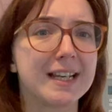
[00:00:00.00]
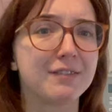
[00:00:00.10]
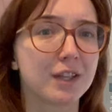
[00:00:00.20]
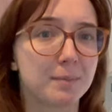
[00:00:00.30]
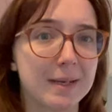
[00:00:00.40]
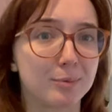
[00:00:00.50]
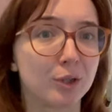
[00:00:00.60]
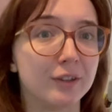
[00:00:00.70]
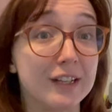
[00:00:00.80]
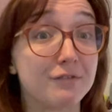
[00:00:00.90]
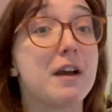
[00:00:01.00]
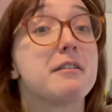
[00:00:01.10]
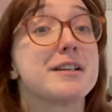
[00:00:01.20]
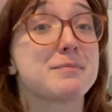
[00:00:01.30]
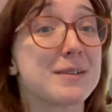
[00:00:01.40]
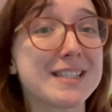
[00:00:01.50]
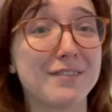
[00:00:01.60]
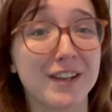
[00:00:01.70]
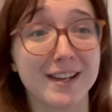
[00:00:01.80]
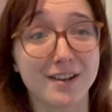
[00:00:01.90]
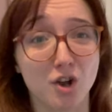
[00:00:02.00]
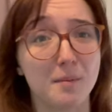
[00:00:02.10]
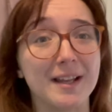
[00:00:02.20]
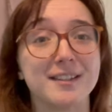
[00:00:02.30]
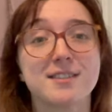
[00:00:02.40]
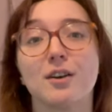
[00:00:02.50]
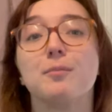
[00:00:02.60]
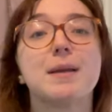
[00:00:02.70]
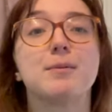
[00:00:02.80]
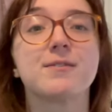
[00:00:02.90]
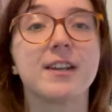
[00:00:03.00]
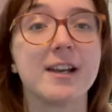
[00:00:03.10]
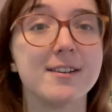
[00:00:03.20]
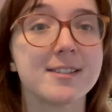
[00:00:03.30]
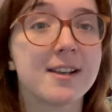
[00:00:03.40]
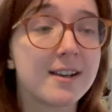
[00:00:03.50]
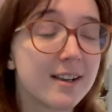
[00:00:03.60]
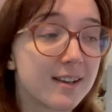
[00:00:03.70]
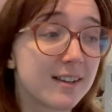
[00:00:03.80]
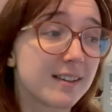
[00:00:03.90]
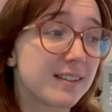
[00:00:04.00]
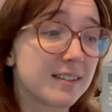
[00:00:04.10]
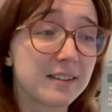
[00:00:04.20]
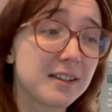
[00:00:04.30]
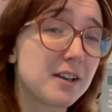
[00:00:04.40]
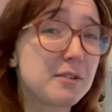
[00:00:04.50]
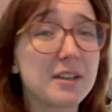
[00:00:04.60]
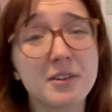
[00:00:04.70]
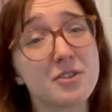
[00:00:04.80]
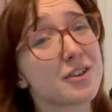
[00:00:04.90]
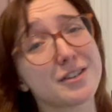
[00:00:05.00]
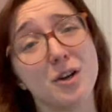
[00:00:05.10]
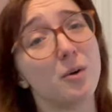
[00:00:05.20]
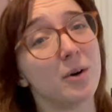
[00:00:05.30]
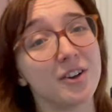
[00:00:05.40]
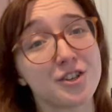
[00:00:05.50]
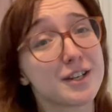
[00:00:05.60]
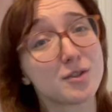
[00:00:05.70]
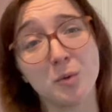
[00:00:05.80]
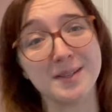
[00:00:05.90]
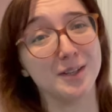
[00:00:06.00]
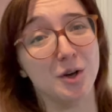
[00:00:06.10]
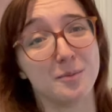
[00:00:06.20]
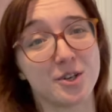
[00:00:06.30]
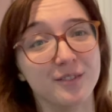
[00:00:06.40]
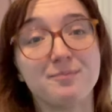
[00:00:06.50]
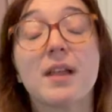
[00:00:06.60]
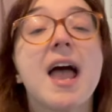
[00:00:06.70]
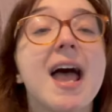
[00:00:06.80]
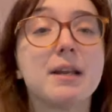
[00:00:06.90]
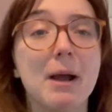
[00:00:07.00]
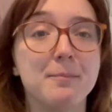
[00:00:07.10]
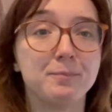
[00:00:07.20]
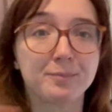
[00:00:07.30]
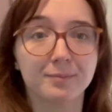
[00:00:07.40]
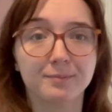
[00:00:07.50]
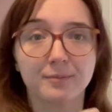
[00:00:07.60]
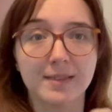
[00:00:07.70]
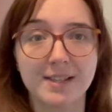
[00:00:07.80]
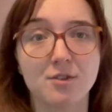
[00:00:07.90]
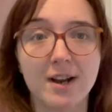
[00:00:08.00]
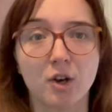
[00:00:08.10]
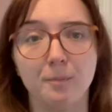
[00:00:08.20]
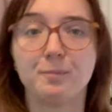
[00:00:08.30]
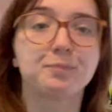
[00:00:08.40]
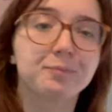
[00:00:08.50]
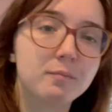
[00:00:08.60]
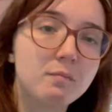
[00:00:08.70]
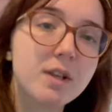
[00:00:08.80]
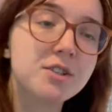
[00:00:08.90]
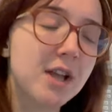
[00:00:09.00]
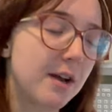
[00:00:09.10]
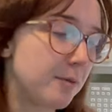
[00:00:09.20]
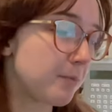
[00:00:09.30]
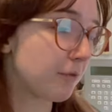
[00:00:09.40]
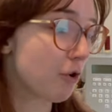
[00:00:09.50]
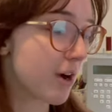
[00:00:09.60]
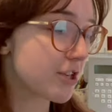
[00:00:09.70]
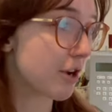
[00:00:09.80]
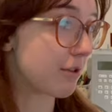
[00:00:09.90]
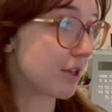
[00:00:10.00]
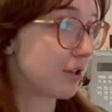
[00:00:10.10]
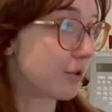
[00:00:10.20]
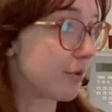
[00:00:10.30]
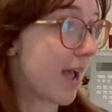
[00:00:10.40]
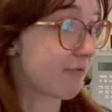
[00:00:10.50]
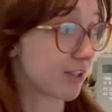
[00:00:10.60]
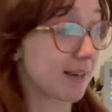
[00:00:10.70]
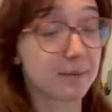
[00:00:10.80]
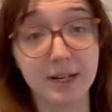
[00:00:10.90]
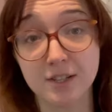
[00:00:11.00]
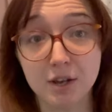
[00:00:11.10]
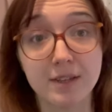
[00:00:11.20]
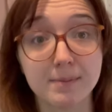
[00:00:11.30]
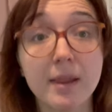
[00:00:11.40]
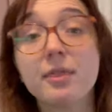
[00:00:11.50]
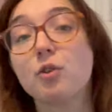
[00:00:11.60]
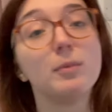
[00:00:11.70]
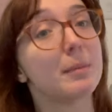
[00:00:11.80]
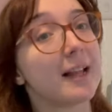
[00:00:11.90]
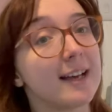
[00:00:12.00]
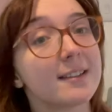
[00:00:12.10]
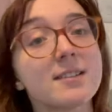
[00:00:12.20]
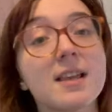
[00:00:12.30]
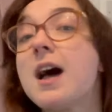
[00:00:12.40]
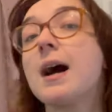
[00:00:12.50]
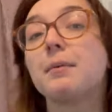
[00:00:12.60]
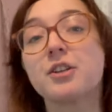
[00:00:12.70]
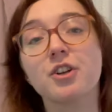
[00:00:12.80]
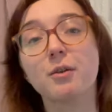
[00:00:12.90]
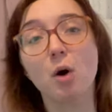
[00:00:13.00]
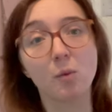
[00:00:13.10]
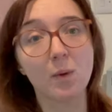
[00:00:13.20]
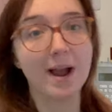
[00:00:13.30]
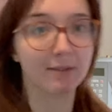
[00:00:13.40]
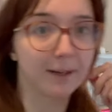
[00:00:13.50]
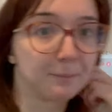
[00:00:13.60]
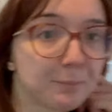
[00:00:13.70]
for the people who leave very specific comments on people's videos, you know, you can just not watch. It's always an option. Anyway, let's crack on. So before I show you everything I'm going to sew this month, all my plans, I'm going to show you what I'm wearing.